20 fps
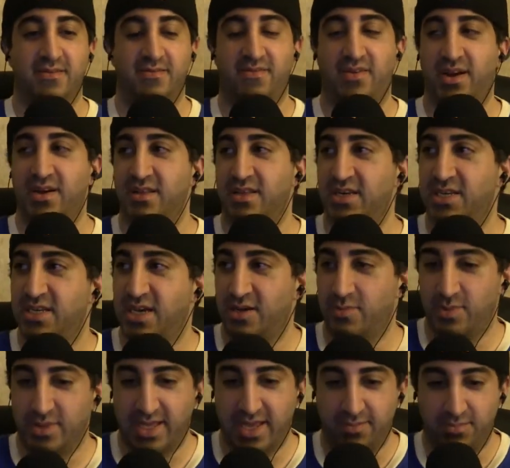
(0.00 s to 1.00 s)
Finally
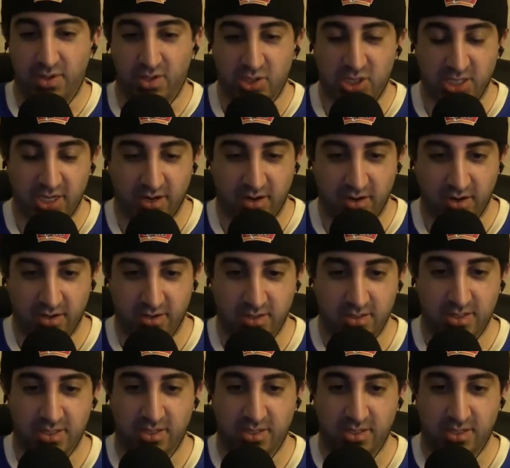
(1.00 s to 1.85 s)
done with that bullshit article.